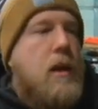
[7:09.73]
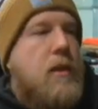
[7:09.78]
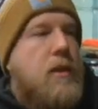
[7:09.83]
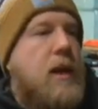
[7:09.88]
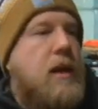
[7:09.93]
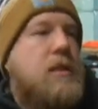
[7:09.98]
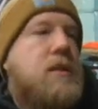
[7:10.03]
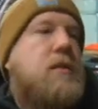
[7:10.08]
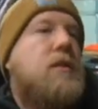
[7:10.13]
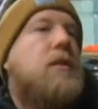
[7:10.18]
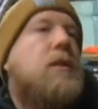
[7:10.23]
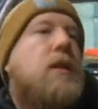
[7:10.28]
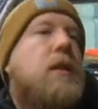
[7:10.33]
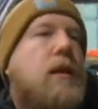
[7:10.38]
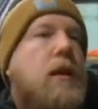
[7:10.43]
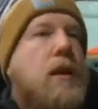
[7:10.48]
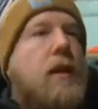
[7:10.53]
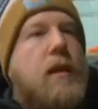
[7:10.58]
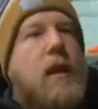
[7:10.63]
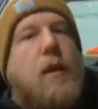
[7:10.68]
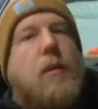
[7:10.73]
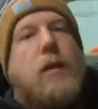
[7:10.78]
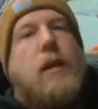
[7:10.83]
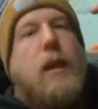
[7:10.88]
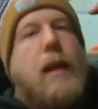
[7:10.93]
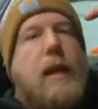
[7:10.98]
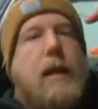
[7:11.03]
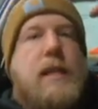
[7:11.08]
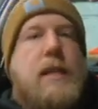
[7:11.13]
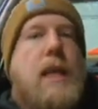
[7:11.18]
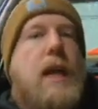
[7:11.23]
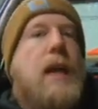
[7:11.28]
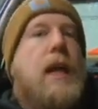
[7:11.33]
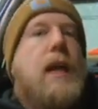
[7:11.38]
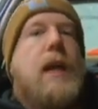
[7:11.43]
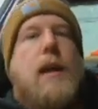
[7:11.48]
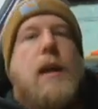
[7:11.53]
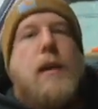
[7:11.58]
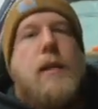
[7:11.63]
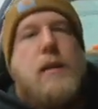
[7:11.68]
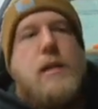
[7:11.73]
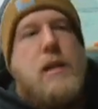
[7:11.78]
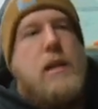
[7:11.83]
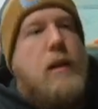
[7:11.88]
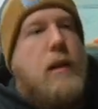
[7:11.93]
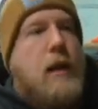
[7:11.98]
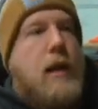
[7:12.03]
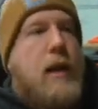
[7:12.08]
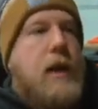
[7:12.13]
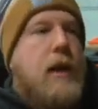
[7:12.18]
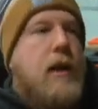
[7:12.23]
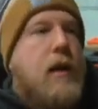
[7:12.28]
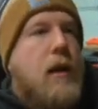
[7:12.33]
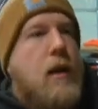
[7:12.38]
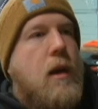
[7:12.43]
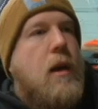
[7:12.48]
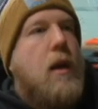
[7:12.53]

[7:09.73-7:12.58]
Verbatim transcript: that's the only thing that would like take it to like